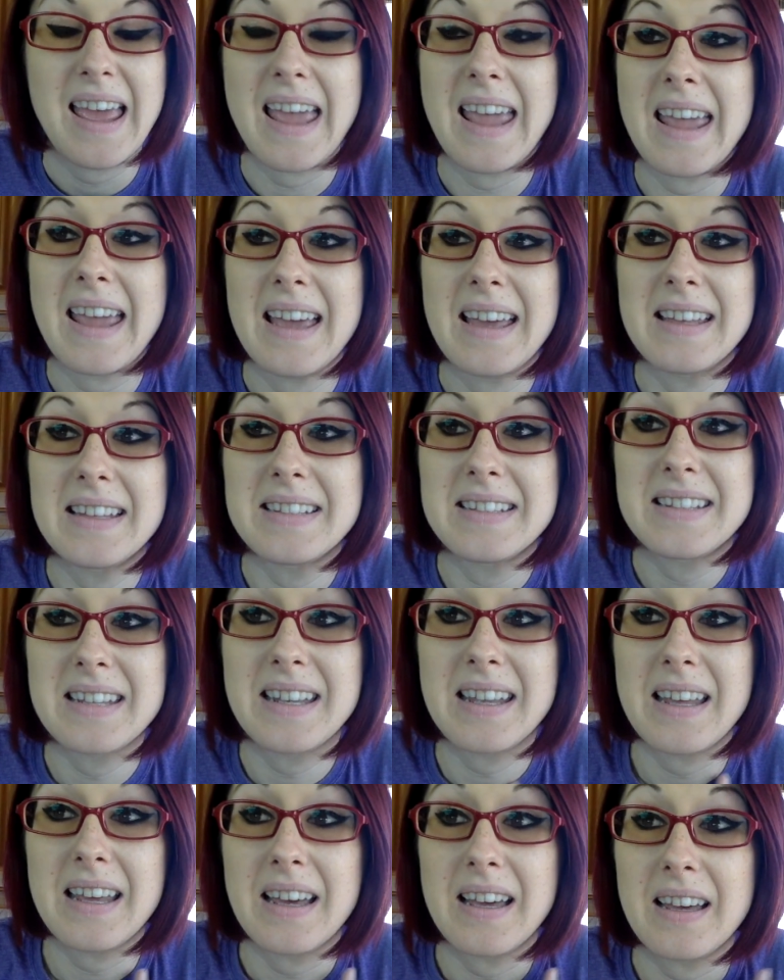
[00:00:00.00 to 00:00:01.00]
And
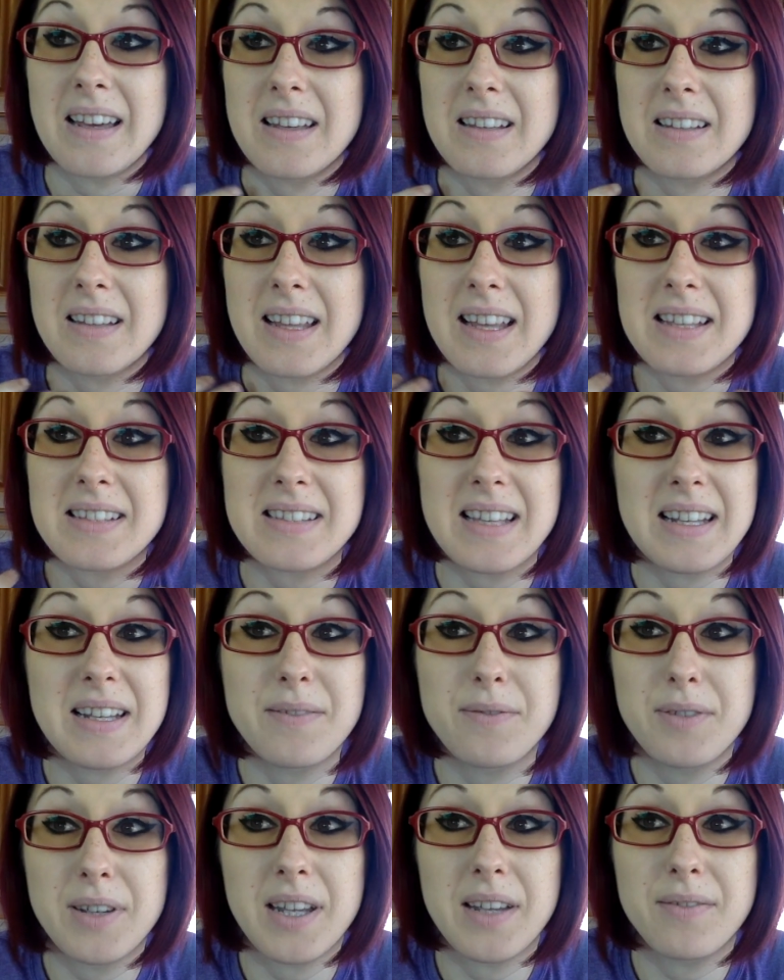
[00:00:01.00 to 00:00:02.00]
uh, like I said,
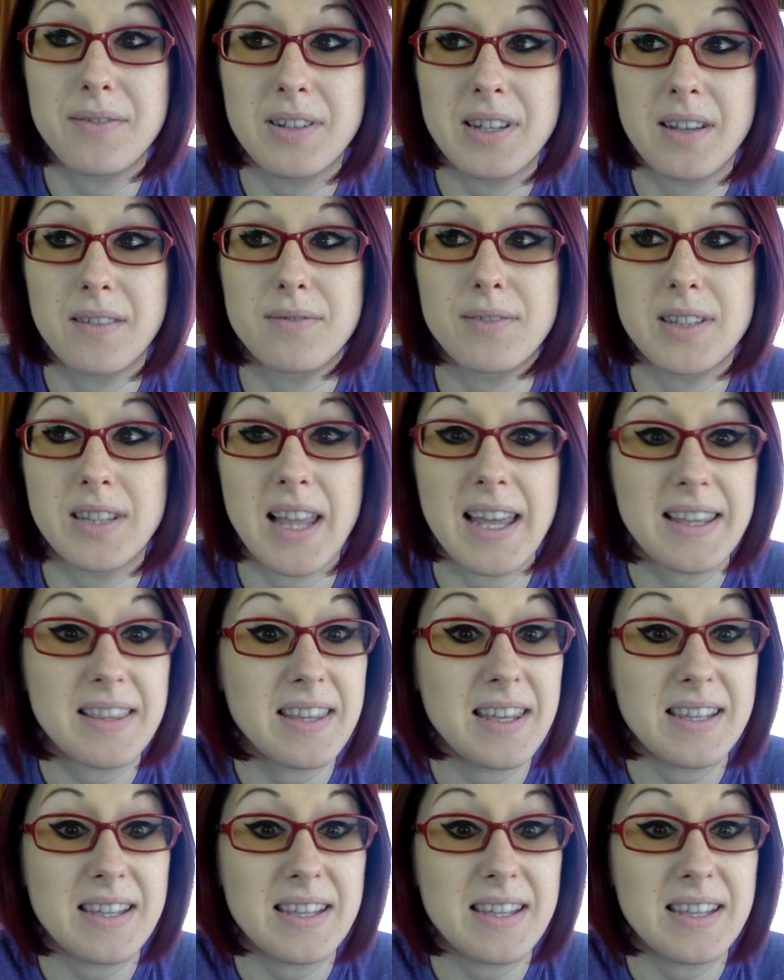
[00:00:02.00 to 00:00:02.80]
if we if we if we like